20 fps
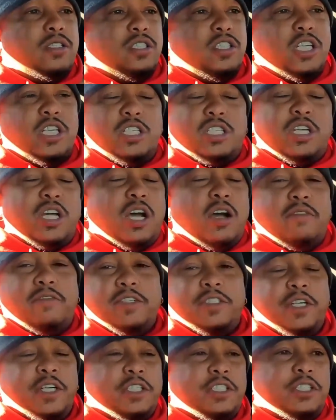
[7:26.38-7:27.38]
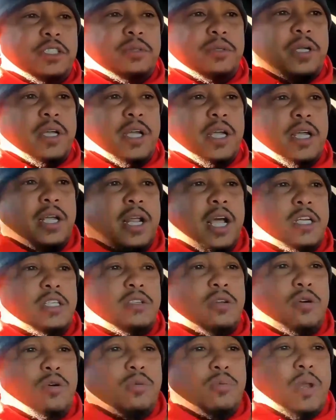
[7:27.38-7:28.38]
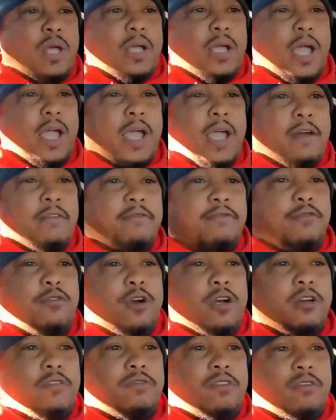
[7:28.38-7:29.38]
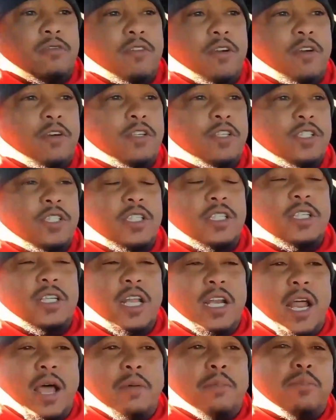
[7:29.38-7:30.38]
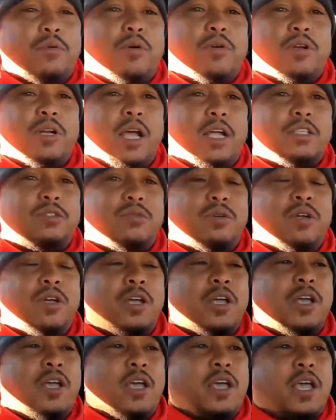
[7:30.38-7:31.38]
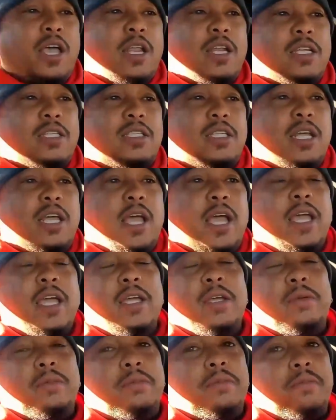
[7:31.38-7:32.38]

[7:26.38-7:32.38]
Just conversation. And I told him like I had 4 different versions, and then I broke down to him, and he said, hey,